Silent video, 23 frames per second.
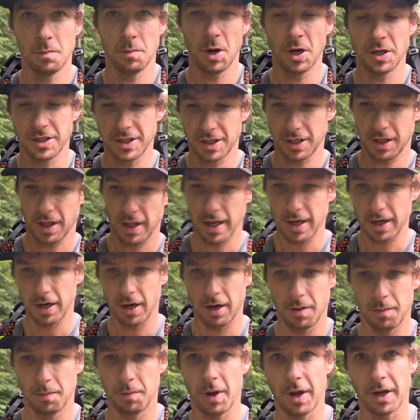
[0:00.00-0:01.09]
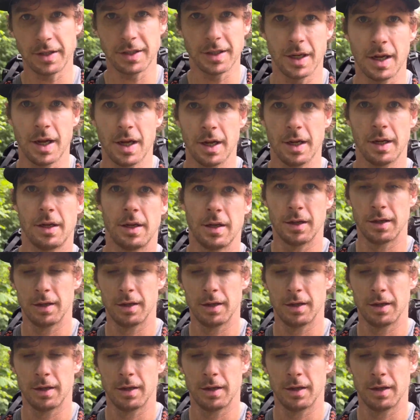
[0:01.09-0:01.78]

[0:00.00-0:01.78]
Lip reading: budget later, but